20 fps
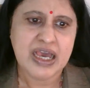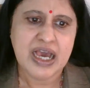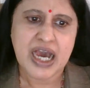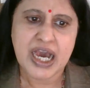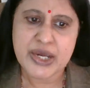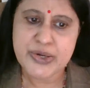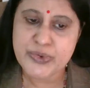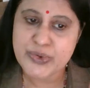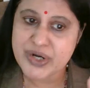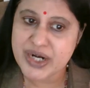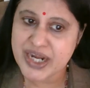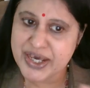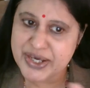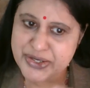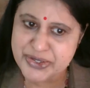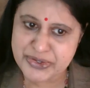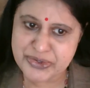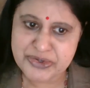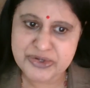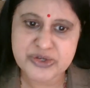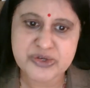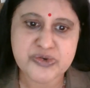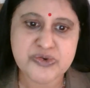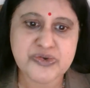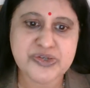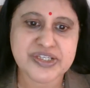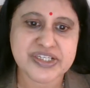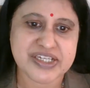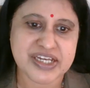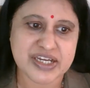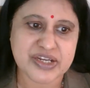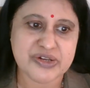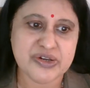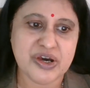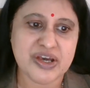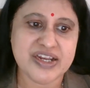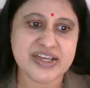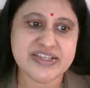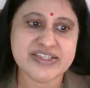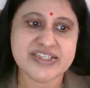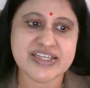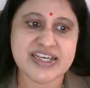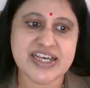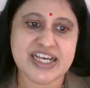I would like you to use technology